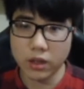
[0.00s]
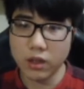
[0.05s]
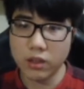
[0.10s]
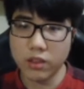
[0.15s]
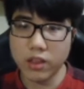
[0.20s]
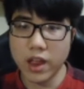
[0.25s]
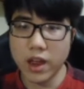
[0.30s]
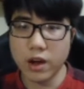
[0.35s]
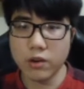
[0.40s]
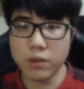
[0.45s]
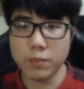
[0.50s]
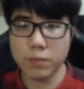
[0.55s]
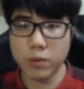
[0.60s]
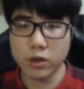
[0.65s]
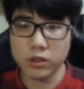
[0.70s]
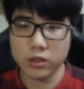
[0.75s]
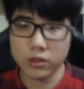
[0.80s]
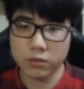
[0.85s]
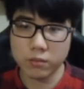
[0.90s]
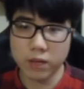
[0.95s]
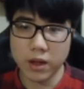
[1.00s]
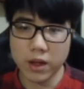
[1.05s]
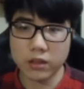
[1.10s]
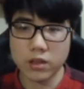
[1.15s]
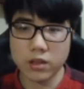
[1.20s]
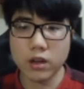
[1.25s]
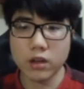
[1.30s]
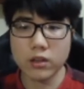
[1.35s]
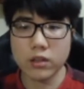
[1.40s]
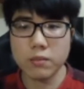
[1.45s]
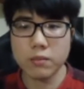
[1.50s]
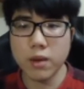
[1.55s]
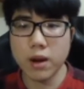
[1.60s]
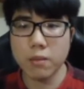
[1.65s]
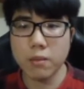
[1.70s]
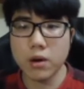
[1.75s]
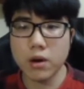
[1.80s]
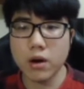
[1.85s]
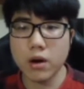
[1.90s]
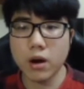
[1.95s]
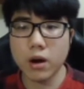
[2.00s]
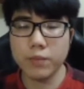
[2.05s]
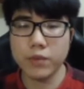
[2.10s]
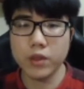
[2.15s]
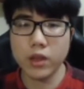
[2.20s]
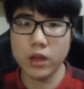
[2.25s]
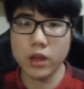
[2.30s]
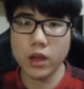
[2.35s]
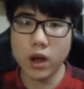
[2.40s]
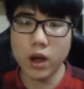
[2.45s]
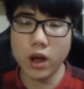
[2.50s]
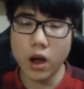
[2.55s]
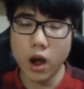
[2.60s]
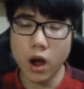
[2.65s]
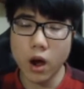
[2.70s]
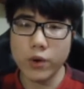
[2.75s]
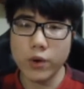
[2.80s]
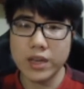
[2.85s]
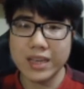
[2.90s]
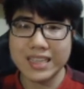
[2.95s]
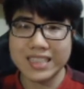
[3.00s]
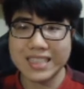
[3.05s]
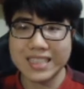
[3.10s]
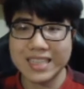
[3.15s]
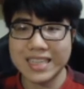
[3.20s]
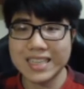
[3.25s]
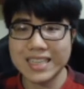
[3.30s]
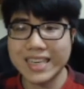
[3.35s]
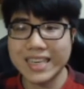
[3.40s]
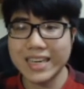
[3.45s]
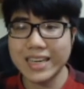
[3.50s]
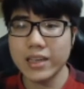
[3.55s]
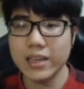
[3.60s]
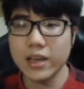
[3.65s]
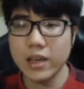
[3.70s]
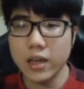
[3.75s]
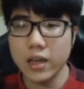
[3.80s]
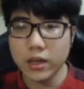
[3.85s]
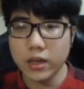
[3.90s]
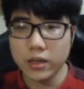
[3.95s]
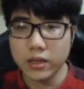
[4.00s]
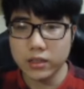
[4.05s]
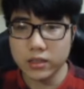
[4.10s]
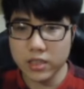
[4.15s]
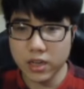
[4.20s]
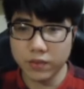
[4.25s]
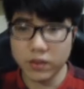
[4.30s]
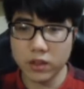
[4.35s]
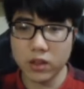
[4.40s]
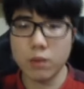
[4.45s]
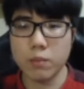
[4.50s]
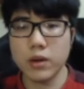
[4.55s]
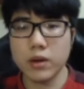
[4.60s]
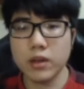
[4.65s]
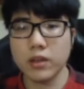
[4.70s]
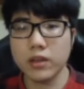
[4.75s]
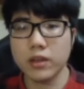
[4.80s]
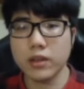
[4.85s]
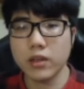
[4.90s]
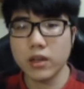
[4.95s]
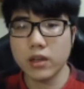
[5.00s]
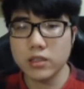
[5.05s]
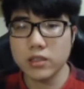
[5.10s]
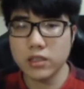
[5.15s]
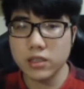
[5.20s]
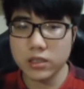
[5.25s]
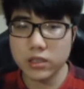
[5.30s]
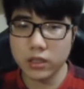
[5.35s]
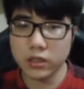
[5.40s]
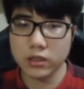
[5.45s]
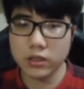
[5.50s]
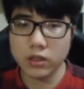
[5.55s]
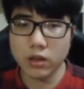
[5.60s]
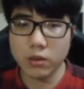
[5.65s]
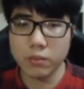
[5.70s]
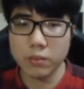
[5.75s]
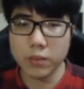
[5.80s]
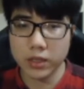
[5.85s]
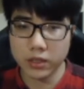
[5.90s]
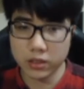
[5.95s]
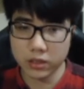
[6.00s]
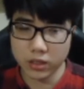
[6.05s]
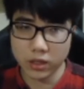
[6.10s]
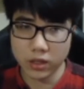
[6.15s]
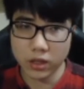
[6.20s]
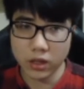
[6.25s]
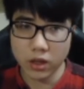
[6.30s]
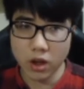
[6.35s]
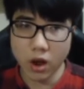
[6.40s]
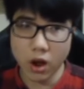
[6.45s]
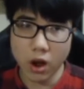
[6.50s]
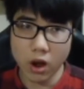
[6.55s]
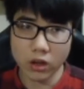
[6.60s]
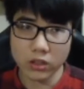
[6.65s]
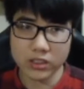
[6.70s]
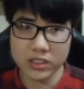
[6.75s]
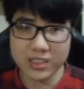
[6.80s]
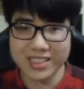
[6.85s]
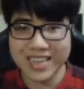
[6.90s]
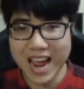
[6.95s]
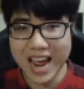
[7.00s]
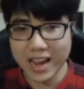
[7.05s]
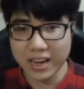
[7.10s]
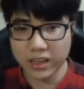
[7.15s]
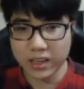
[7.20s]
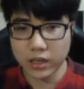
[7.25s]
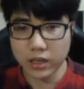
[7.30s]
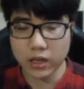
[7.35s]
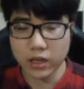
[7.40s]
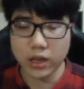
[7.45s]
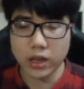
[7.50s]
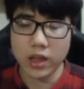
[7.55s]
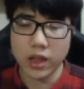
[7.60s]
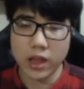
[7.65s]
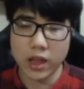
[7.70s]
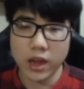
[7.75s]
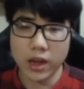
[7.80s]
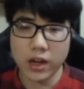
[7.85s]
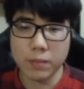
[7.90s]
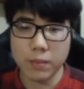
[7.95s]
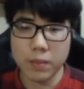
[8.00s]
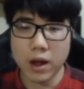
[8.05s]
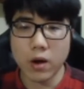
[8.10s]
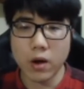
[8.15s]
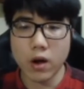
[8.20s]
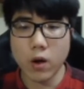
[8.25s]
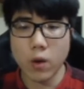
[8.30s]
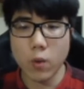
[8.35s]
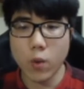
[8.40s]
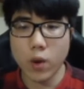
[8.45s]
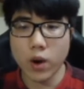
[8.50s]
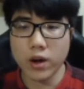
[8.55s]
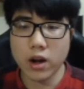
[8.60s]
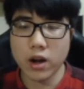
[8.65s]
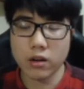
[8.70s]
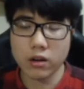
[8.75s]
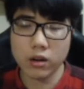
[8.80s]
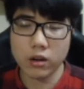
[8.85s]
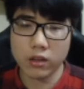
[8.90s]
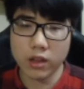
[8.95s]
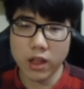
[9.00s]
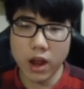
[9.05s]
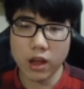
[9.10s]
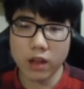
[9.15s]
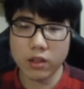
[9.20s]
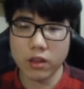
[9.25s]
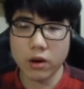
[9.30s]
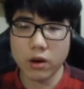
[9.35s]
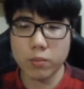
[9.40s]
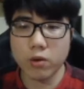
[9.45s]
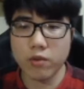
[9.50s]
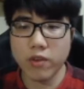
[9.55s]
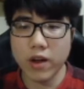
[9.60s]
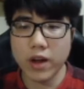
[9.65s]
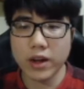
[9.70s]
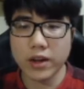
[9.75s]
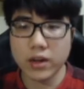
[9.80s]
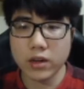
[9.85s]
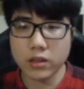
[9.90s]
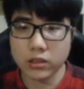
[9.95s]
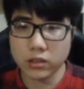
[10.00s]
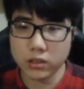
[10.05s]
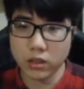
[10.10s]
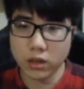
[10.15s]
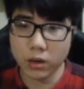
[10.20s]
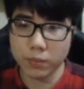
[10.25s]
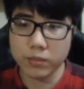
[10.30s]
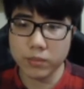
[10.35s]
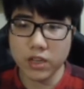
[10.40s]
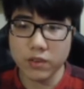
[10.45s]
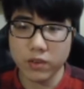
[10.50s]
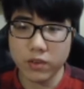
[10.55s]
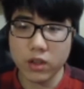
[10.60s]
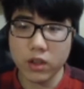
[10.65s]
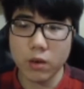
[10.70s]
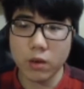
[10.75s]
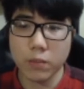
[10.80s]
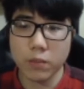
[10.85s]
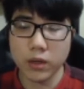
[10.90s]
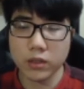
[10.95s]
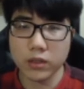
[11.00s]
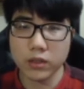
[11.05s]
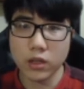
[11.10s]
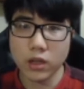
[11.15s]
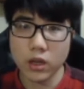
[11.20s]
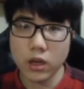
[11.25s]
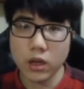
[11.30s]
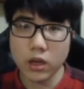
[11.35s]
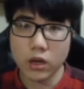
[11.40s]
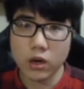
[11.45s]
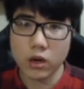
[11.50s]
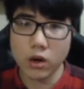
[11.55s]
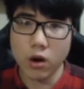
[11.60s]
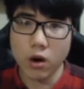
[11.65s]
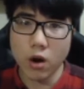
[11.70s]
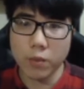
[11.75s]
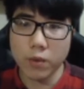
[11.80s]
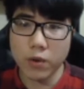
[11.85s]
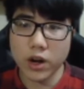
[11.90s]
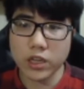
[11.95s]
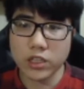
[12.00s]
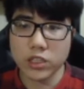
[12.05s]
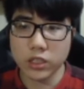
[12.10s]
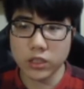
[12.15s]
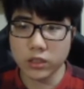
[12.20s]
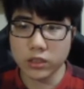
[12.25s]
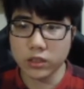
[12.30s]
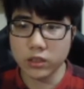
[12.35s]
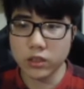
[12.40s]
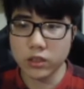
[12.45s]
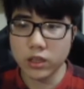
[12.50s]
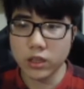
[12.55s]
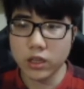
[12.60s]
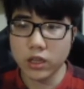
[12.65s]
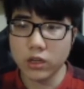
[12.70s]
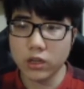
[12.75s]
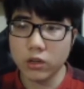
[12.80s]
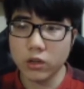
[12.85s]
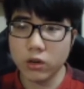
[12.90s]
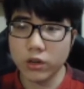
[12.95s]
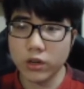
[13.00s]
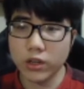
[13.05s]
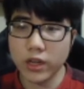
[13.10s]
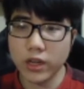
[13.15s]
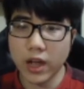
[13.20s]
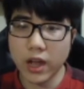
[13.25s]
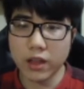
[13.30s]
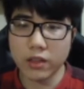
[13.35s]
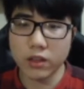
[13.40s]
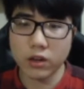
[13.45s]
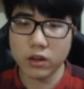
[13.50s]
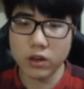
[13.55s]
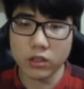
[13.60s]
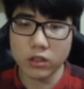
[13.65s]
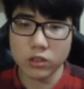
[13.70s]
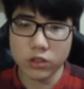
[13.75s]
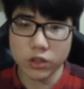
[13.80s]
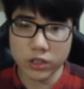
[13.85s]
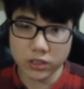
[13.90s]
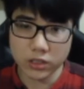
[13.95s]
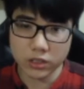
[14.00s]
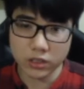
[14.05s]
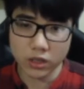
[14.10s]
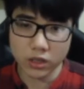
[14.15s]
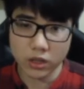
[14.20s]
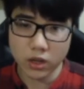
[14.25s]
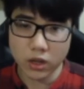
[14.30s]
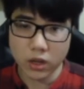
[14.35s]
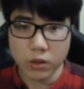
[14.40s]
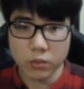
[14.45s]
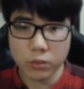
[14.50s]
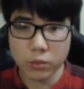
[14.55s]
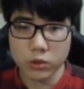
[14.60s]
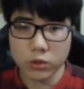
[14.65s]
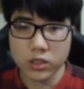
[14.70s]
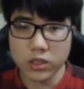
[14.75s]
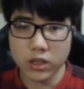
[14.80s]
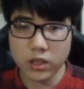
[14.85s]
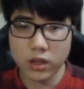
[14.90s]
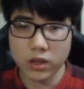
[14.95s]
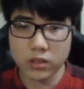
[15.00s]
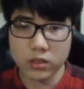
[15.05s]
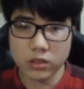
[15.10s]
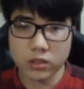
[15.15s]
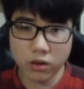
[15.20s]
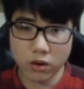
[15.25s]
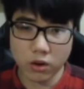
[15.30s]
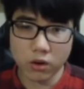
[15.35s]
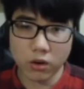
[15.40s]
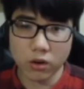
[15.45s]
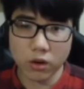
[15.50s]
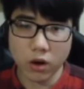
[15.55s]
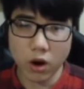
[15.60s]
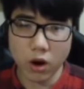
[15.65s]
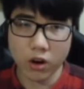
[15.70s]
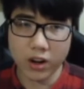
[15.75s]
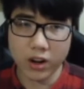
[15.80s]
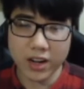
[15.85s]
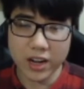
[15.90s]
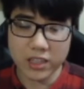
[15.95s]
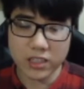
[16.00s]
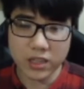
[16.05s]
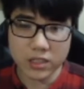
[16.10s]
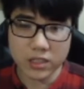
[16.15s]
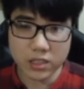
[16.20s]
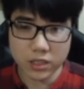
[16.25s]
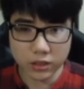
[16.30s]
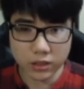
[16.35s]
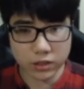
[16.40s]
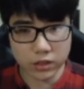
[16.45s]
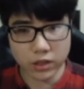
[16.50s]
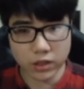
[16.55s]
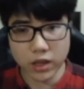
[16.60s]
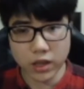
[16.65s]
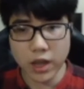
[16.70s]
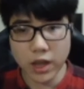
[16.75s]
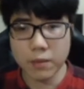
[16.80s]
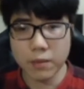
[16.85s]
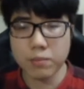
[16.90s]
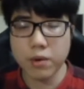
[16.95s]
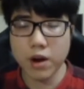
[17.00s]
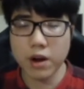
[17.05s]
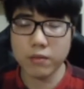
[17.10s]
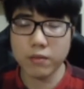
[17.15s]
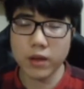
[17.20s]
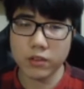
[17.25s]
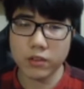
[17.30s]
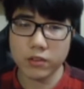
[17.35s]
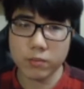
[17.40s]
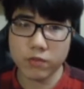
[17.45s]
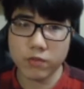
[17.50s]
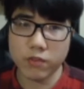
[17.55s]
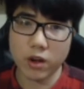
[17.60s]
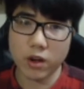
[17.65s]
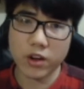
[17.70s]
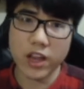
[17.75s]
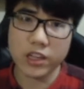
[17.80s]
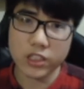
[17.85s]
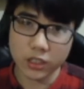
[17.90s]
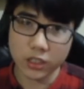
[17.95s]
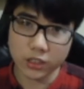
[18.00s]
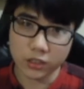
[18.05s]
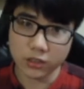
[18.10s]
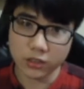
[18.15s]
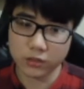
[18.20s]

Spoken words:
They are reported by 30 members of the OECD Development Assistance Committee, or the DAC, and about 100 other providers of development cooperation, including other countries, multilateral organizations, and private foundations.